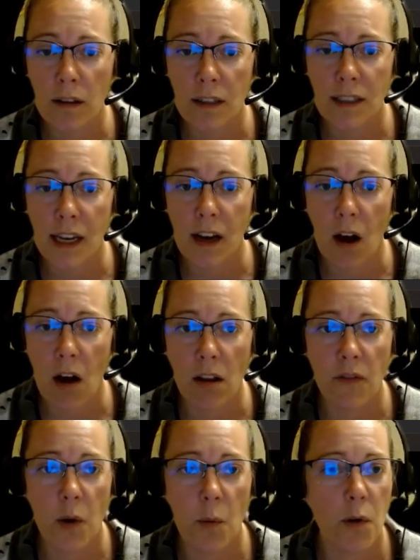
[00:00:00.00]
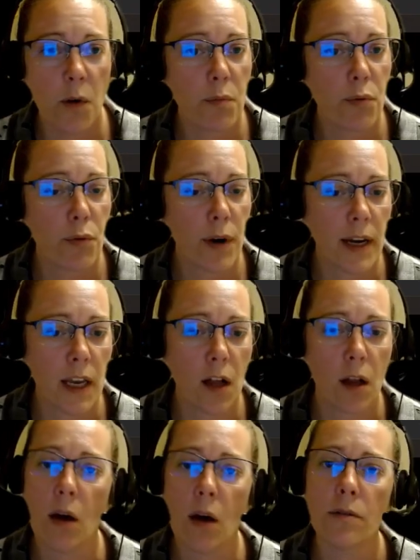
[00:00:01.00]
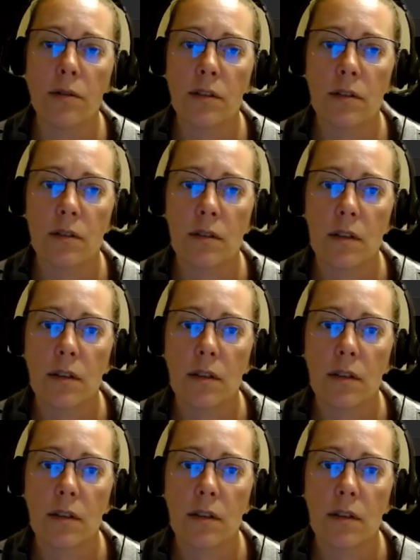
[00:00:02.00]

Looks like all of them were pretty close